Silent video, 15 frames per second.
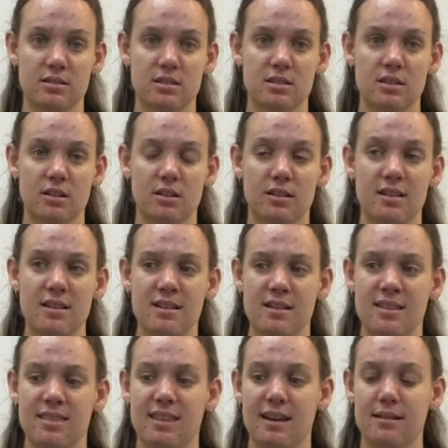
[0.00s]
So
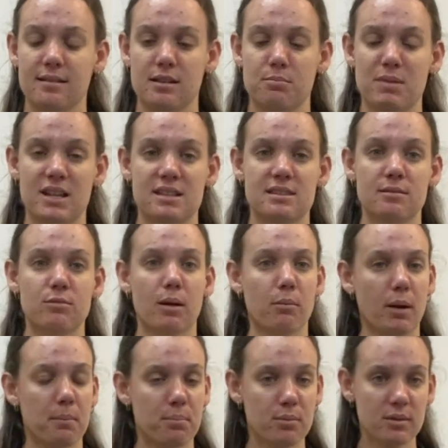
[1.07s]
that means that when
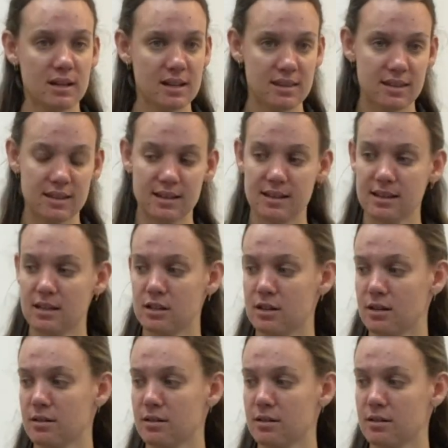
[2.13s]
we're breathing,